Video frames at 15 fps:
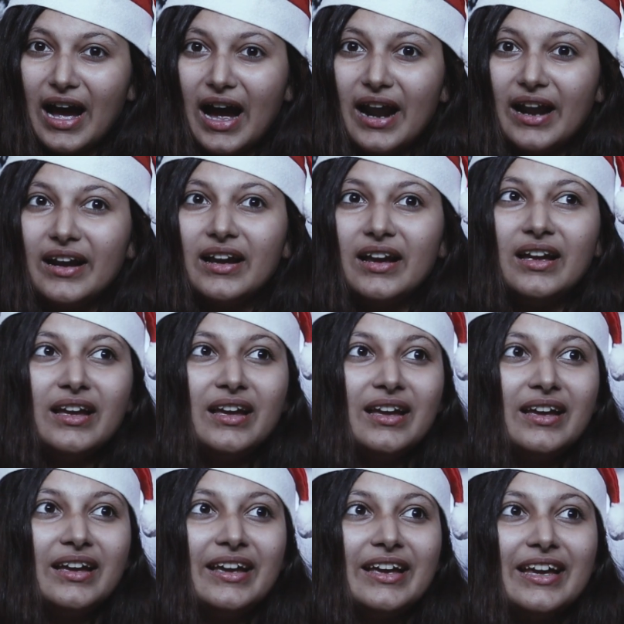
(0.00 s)
are
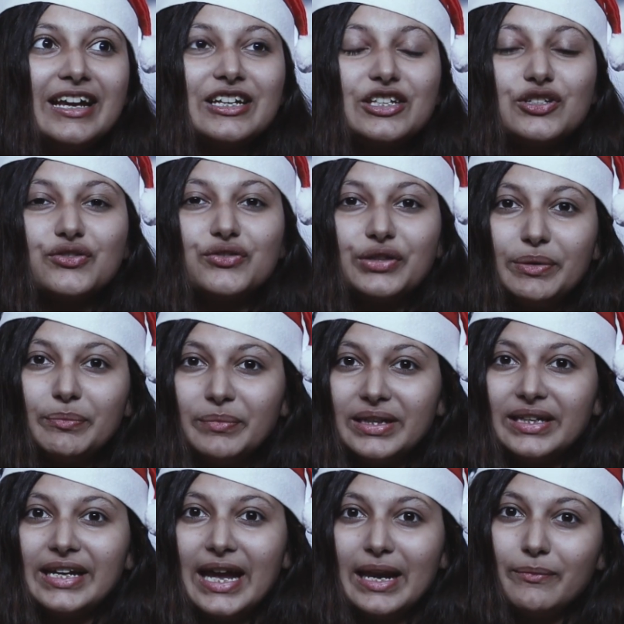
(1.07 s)

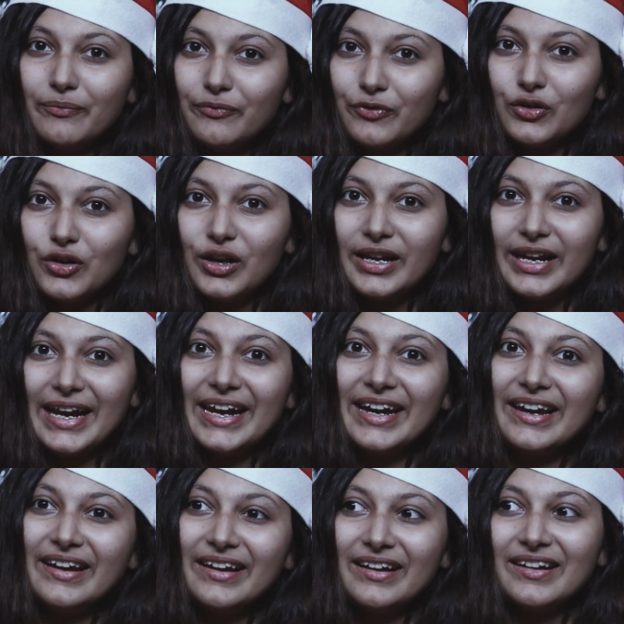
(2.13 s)
extremely helpful
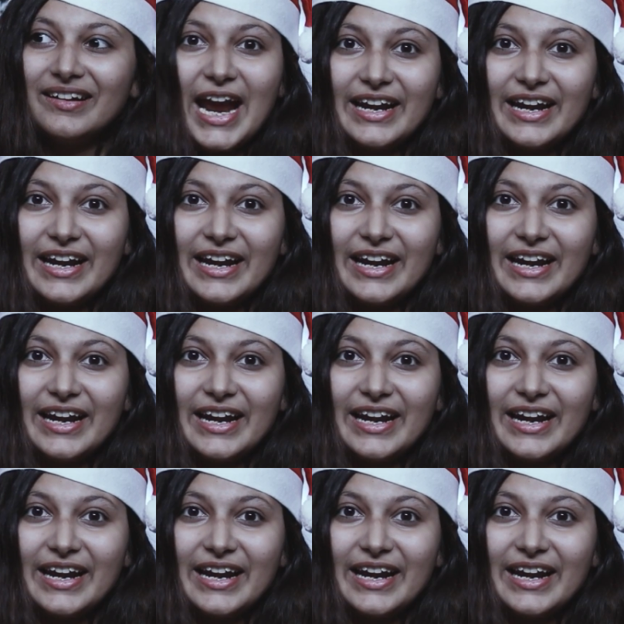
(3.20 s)
in